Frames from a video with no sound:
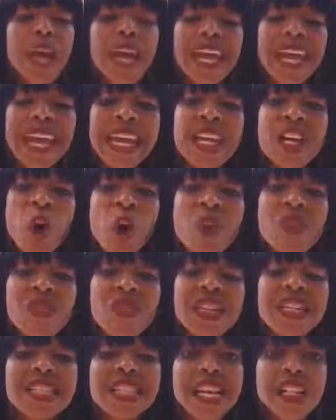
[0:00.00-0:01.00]
in on
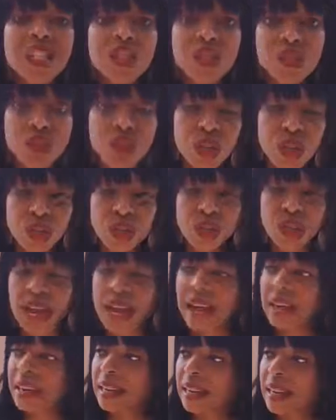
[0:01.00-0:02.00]
this as soon as you
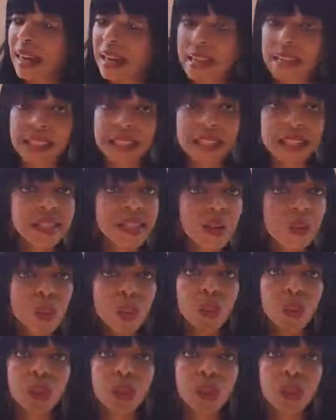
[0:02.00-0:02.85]
can. Hey, listen, we